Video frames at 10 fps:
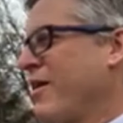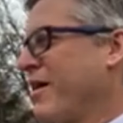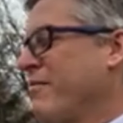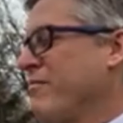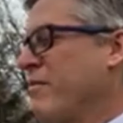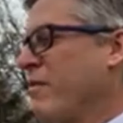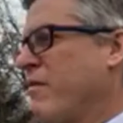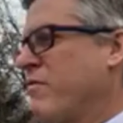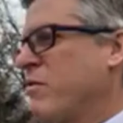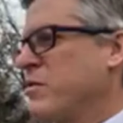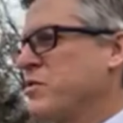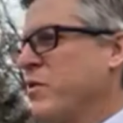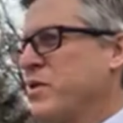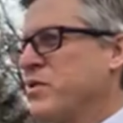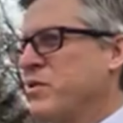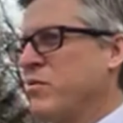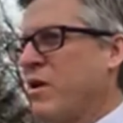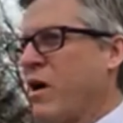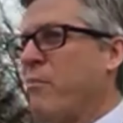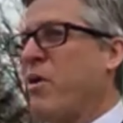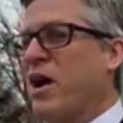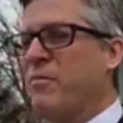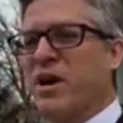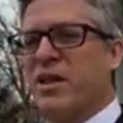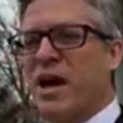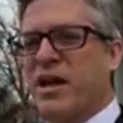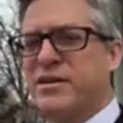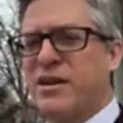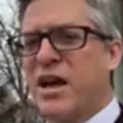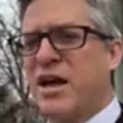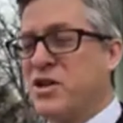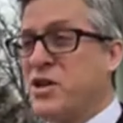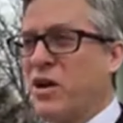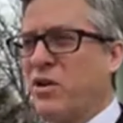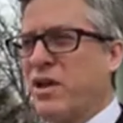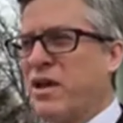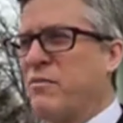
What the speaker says: I'm of course going to abide by that entirely.